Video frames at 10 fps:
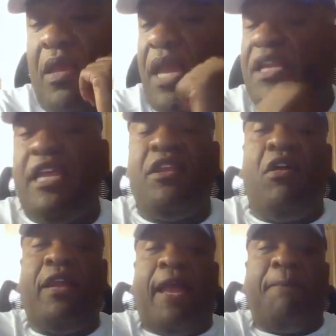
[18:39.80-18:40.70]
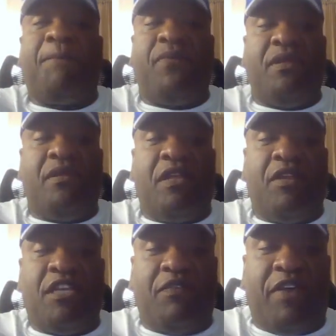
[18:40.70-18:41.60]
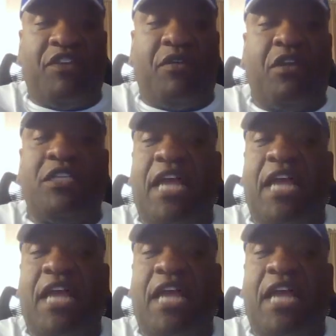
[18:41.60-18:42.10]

Didn't know that as a veteran because